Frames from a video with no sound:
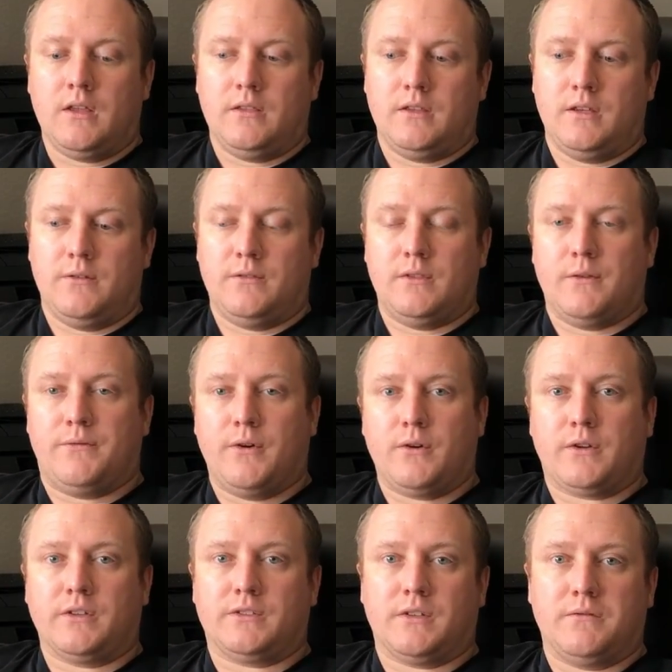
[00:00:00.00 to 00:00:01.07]
the, the
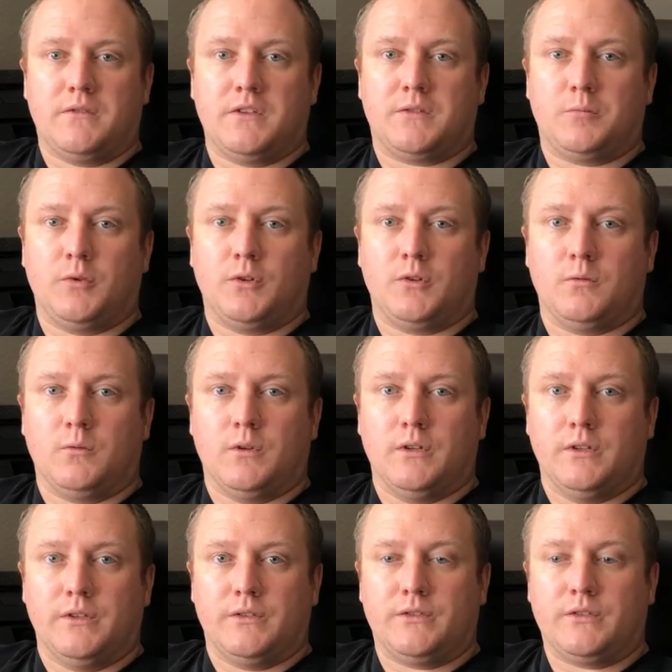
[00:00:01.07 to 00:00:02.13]
focus of this build
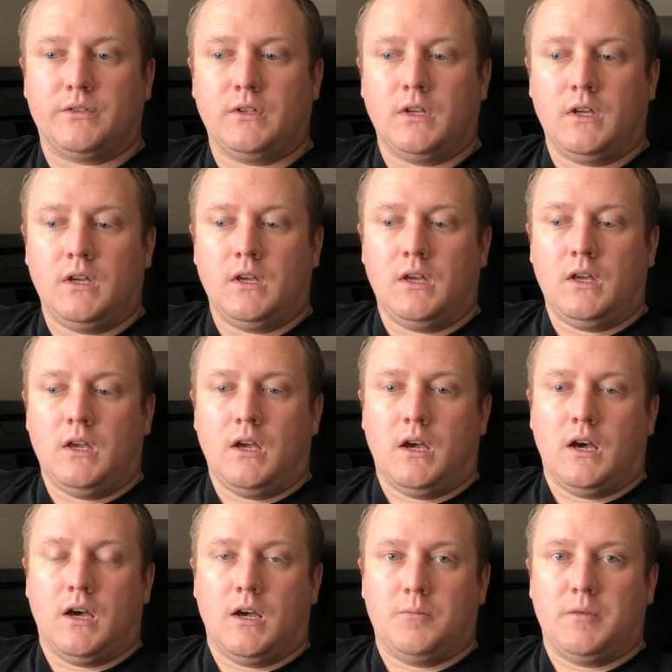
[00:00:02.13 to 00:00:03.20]
was
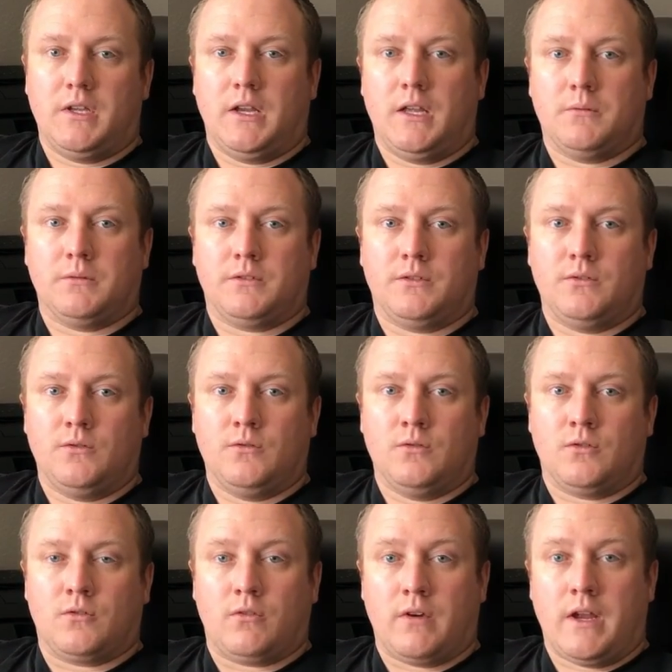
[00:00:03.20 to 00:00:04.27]
uh, being able to
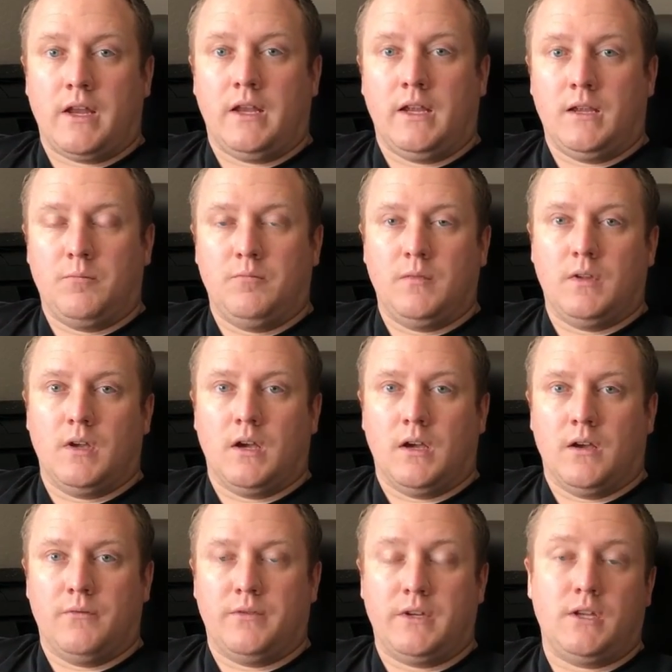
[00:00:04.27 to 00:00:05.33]
create a
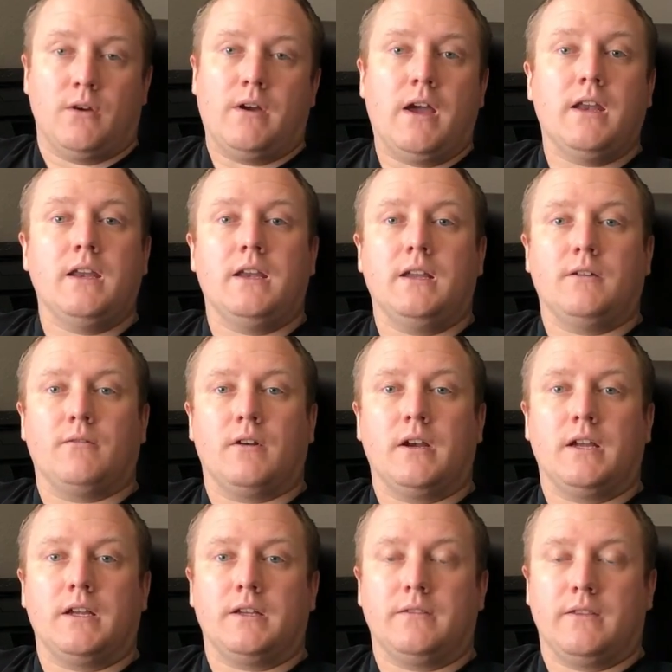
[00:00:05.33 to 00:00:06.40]
uh, video editing
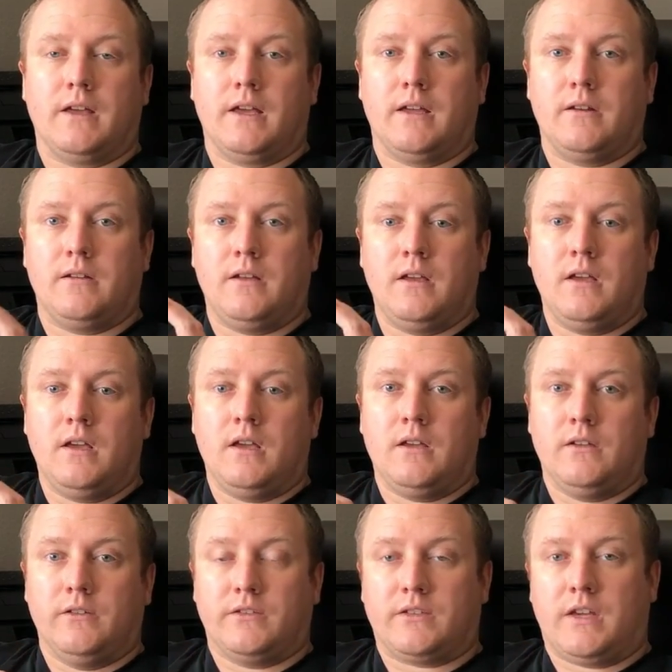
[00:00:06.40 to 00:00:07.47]
rig that
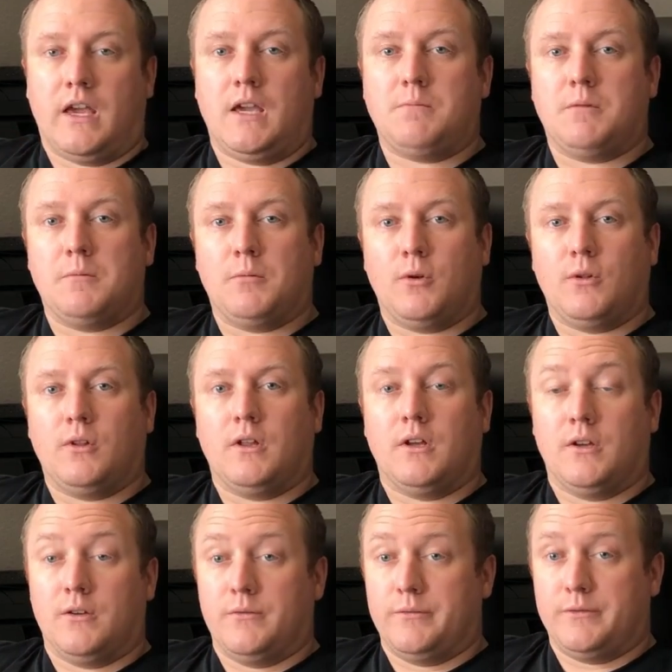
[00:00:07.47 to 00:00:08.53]
is capable
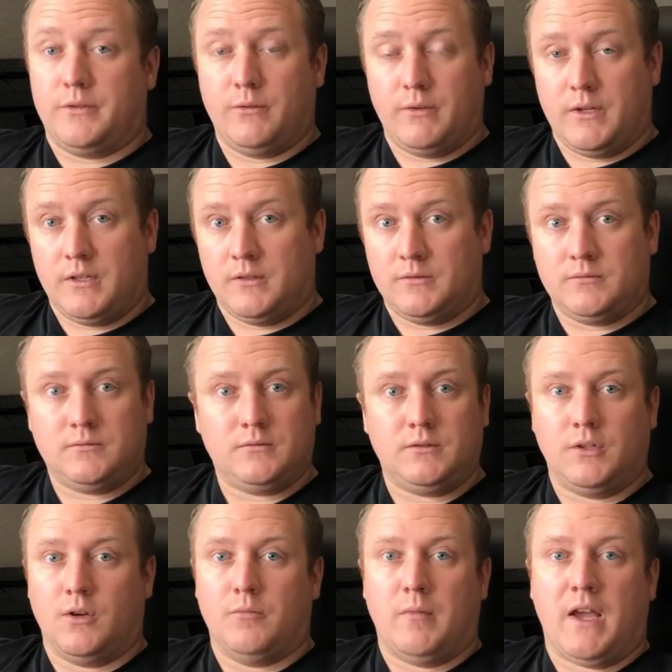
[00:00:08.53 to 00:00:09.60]
of doing
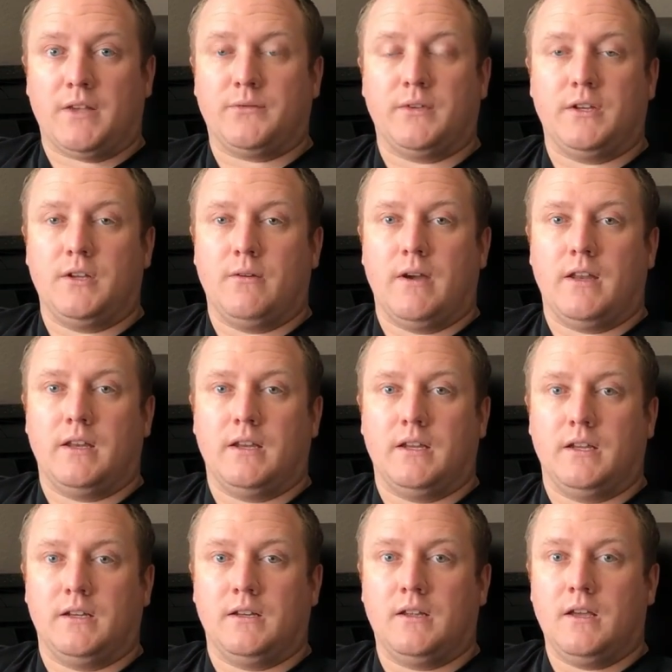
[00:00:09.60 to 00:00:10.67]
you know mass video
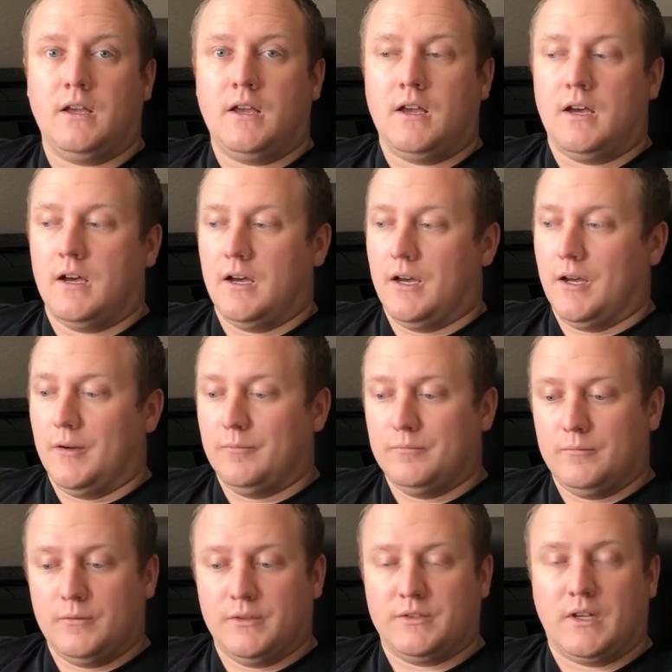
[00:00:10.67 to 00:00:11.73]
editing uh,
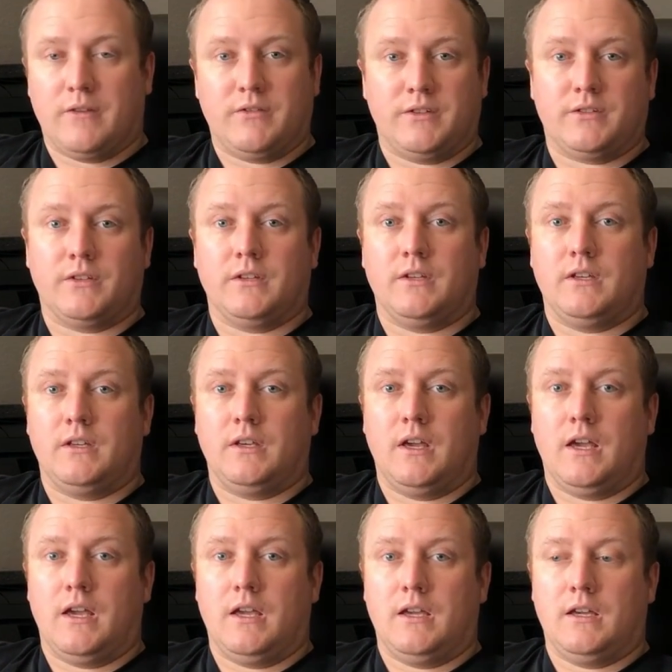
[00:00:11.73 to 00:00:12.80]
was obviously
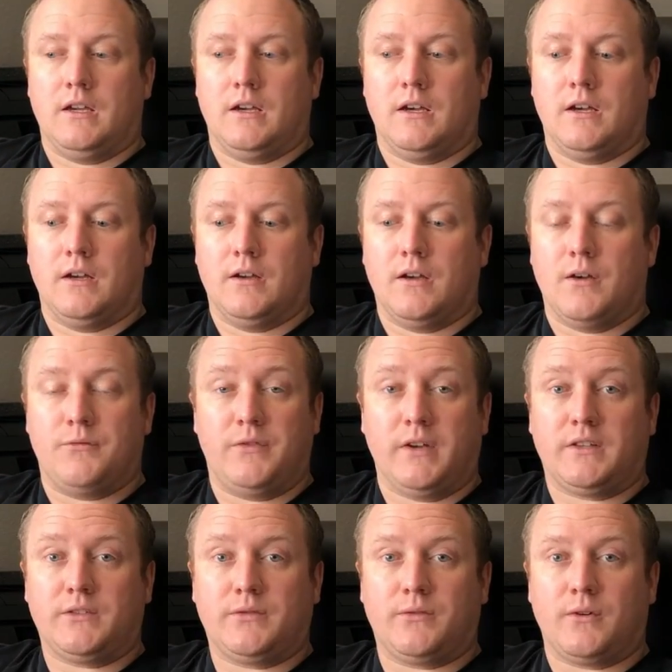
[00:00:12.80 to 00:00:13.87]
a, uh, a
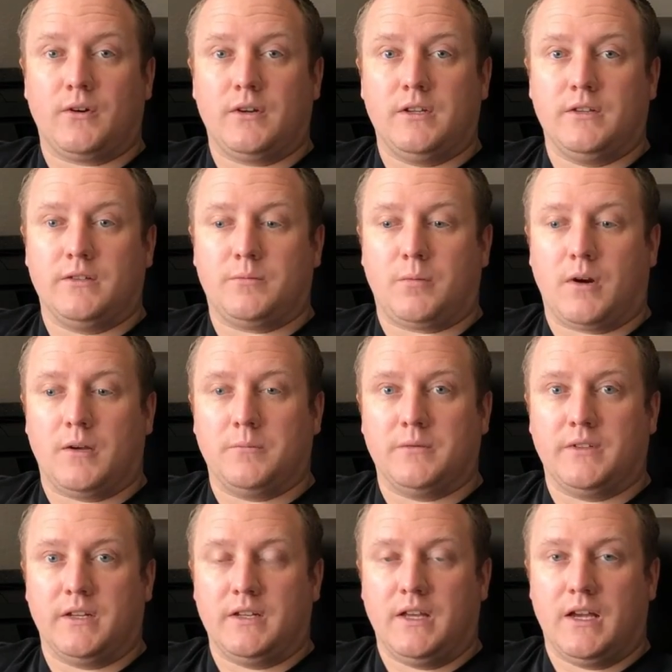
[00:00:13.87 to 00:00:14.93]
fix for his
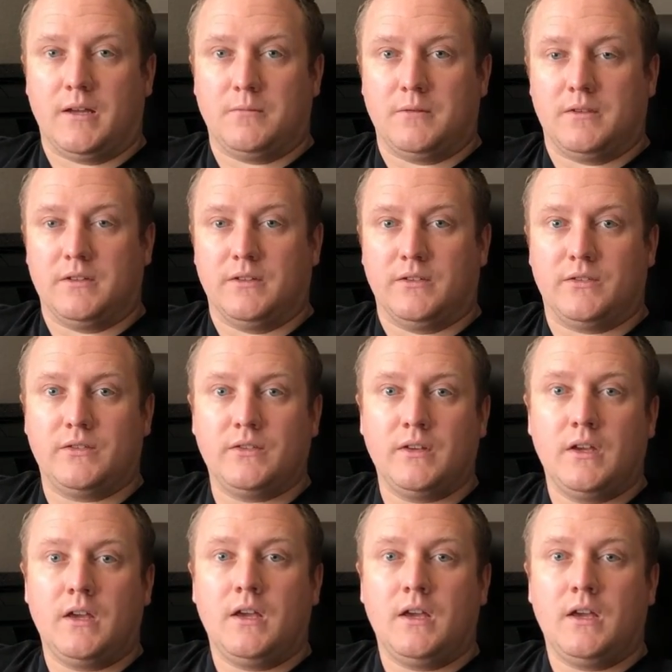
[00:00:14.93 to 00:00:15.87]
problems that he had with his